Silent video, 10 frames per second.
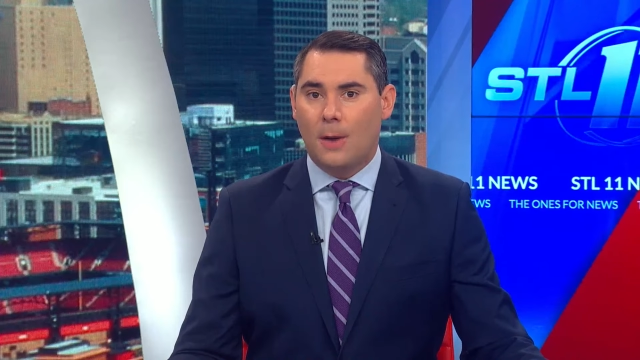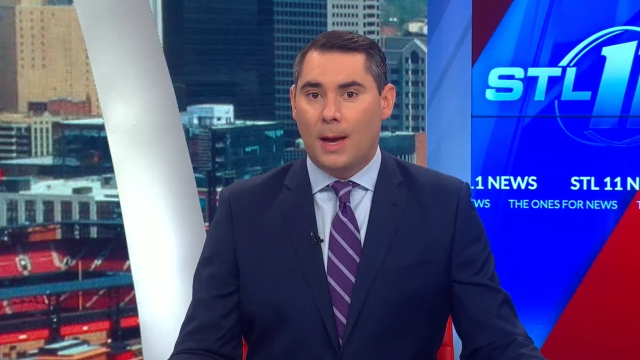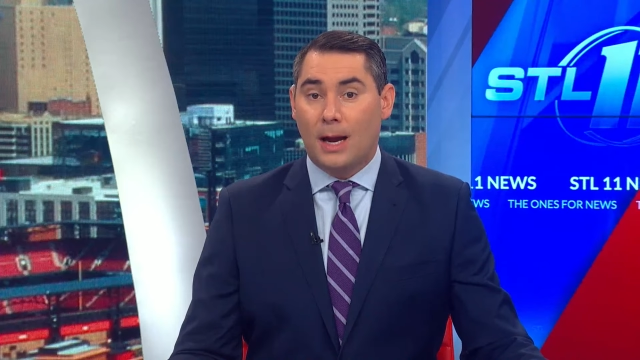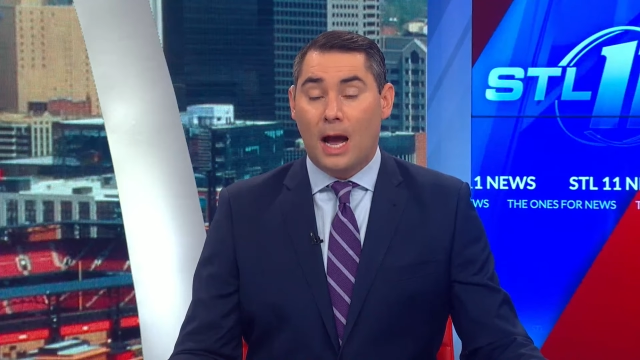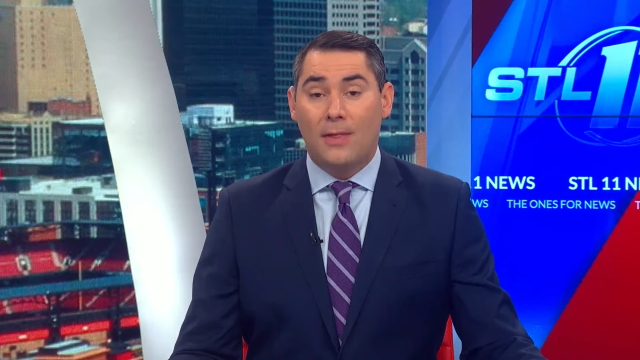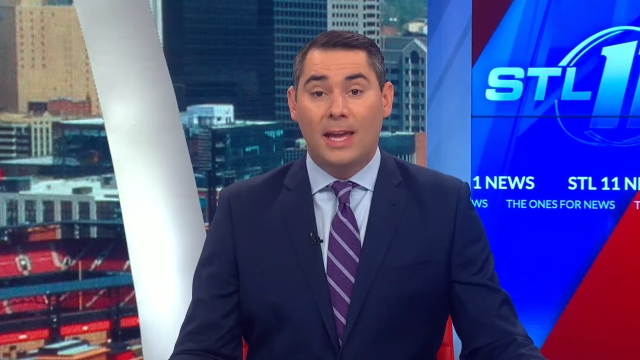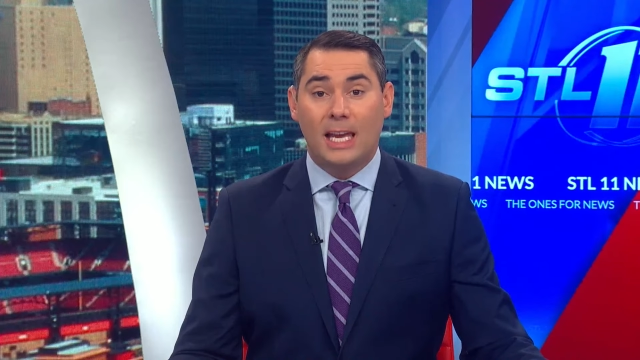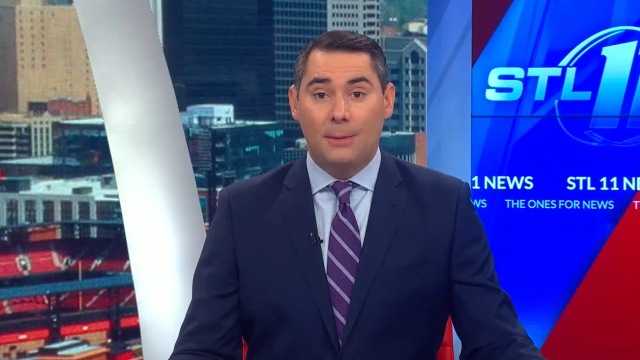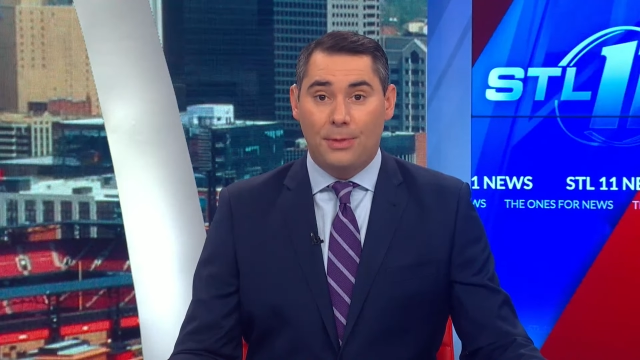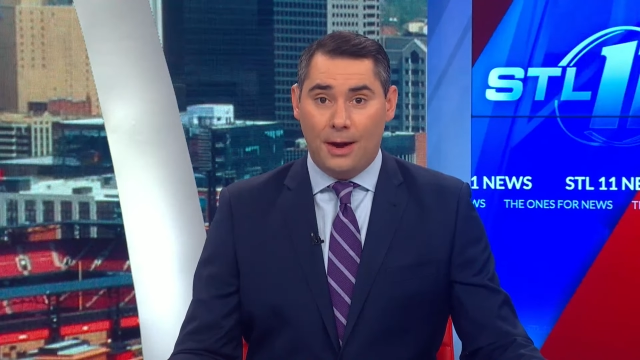about how they
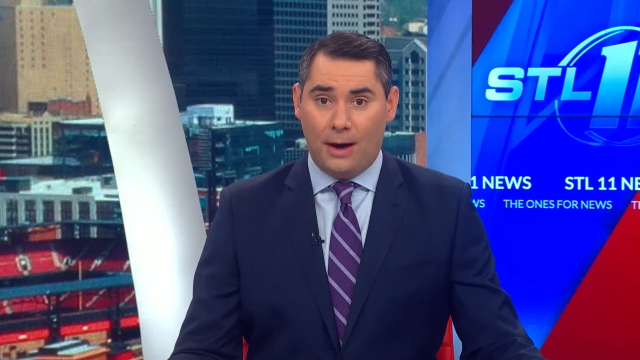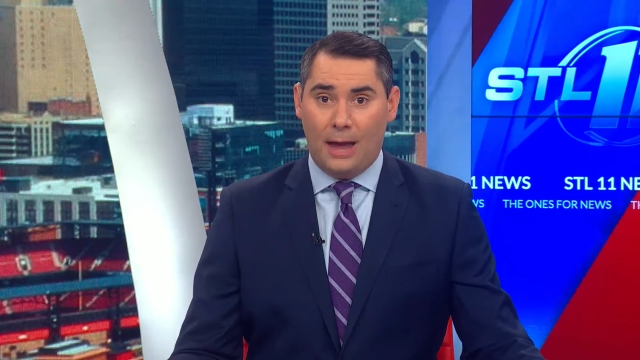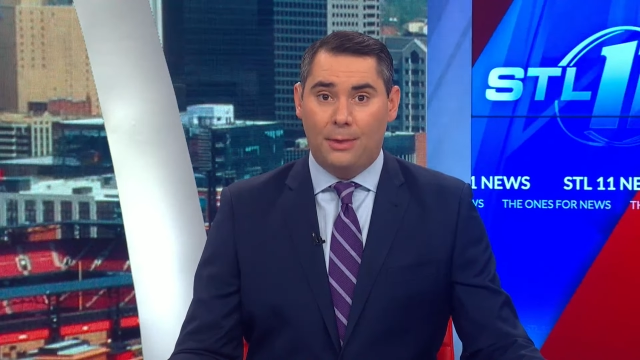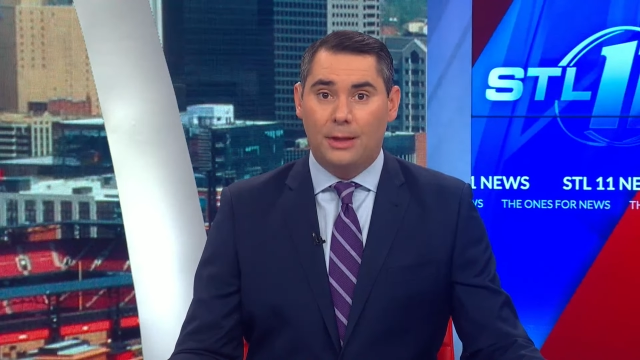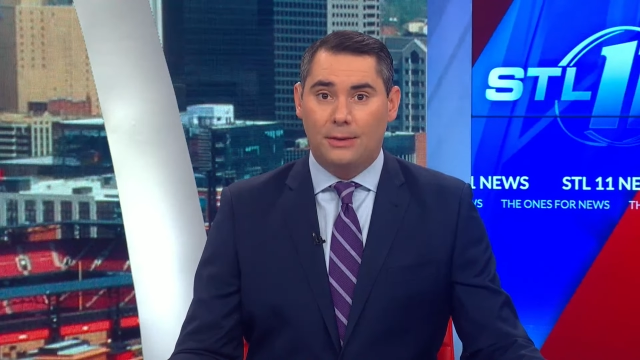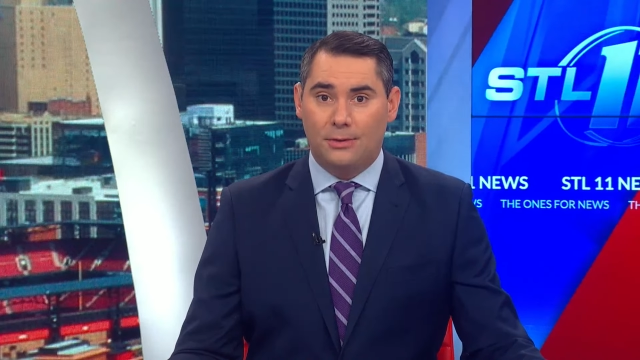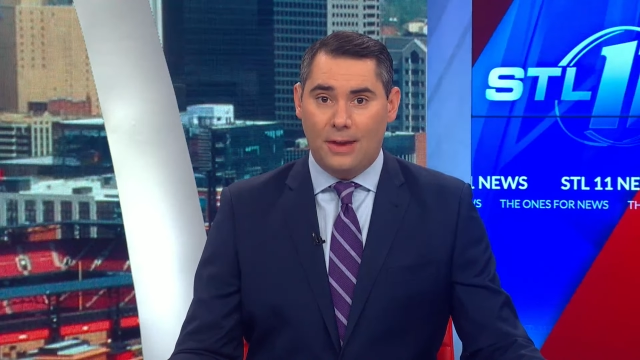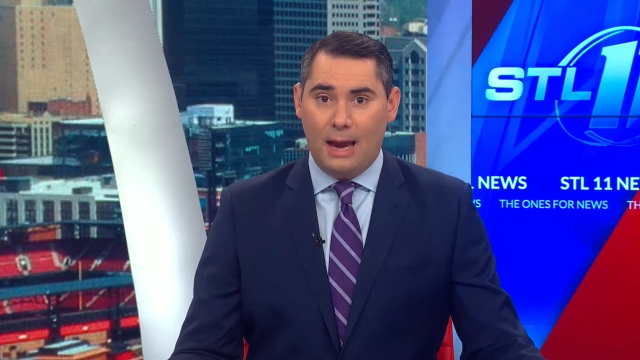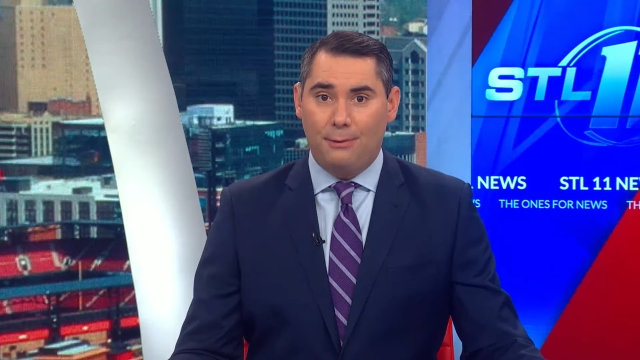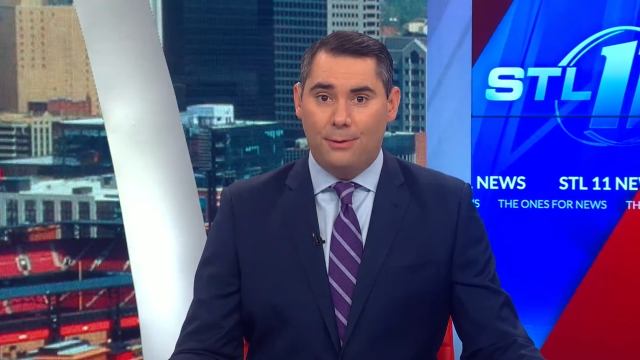keep their athletes
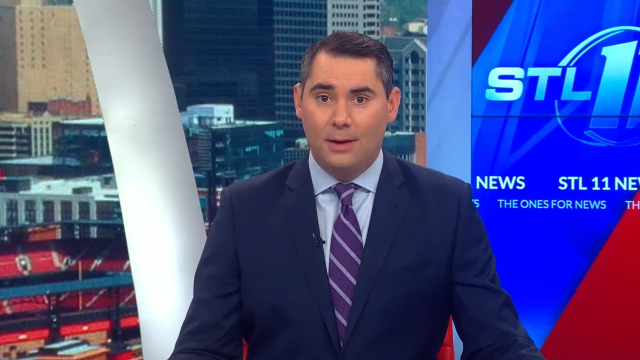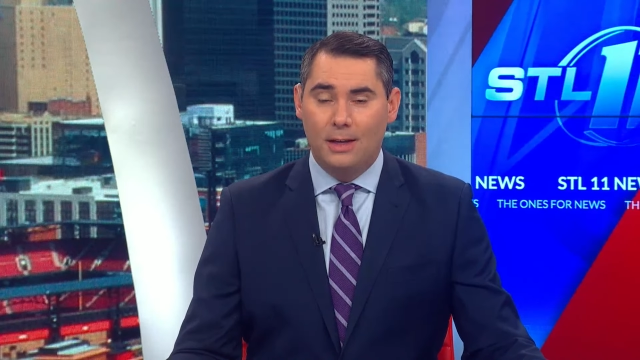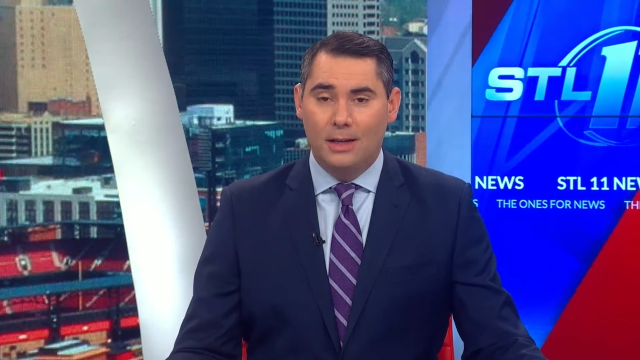safe.